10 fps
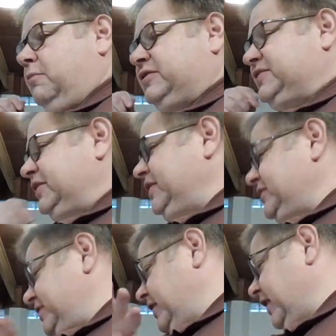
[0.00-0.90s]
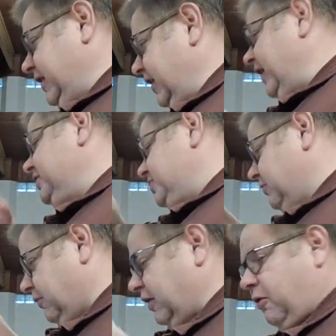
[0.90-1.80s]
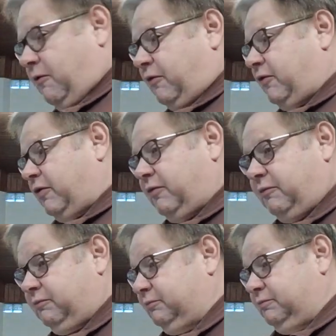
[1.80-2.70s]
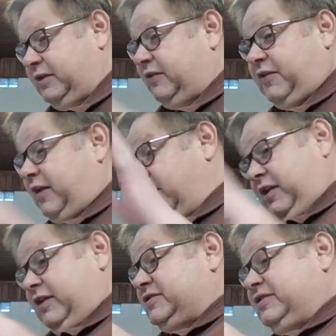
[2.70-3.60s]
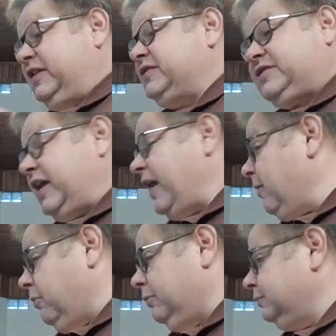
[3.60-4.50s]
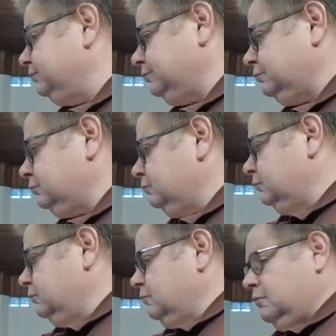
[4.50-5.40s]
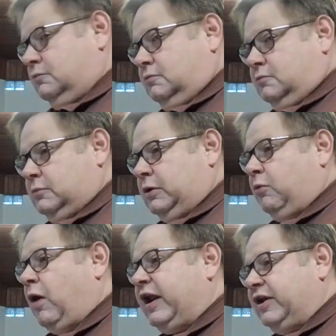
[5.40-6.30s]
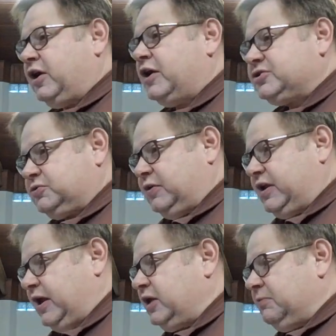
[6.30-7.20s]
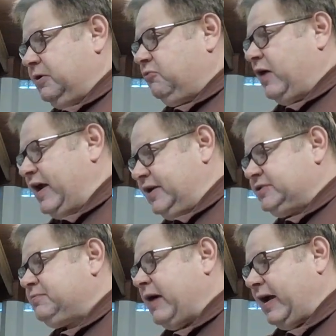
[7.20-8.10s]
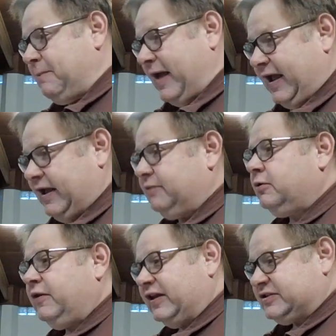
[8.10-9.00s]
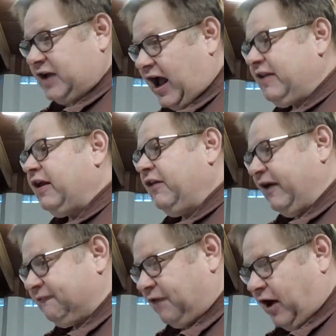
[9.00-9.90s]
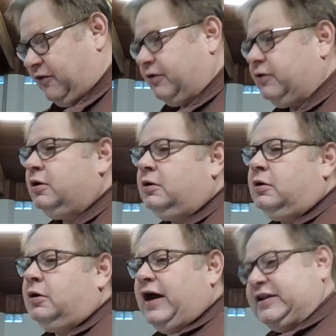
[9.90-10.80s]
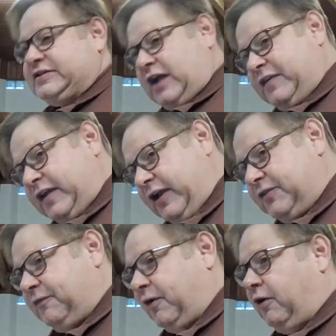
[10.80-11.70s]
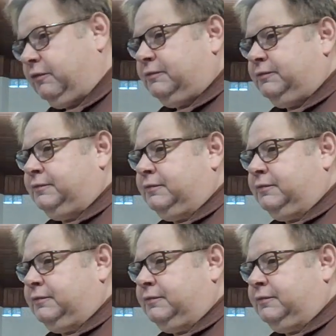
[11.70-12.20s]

But statistically and generally over the big thing, it's terrible. You know, what it does to a kid to be raised by a man that's not their father. And it's not the kid's fault.